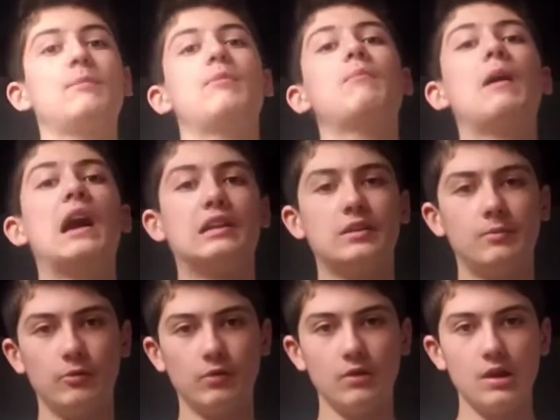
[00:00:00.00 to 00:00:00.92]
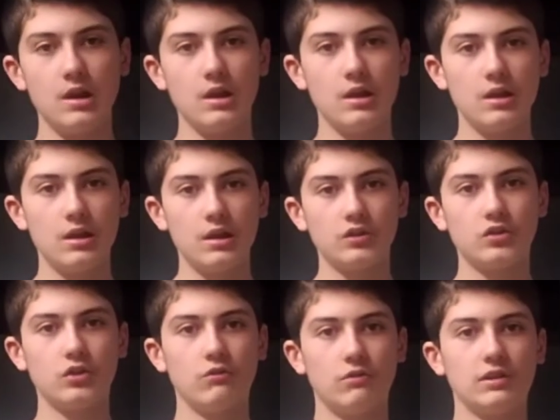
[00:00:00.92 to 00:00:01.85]
be possible.
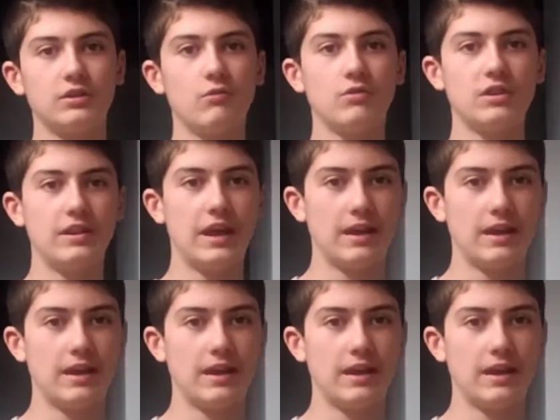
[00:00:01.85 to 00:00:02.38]
So let's go into